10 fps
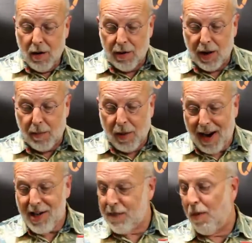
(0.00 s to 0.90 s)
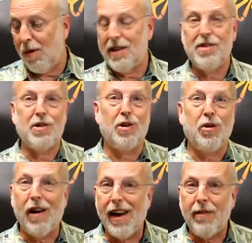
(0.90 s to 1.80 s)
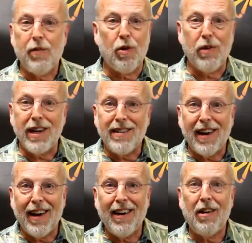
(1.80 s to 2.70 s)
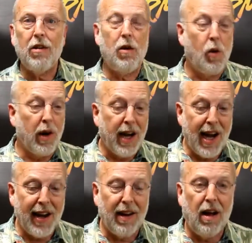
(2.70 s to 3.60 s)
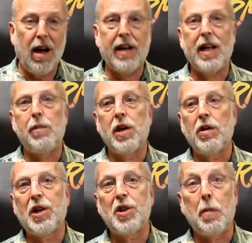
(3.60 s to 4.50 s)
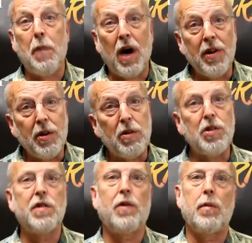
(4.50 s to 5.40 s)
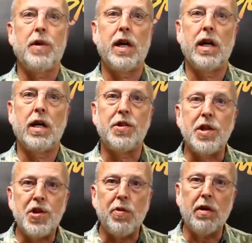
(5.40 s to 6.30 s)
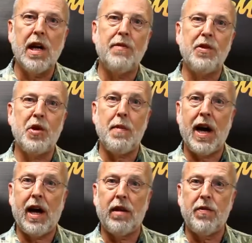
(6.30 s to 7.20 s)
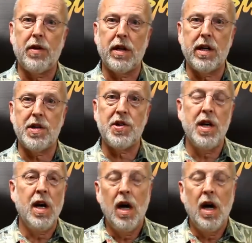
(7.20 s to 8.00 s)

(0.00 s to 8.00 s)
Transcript: the price points are great for retail or catalog, and then when you look at the bundles from the district level demand for this,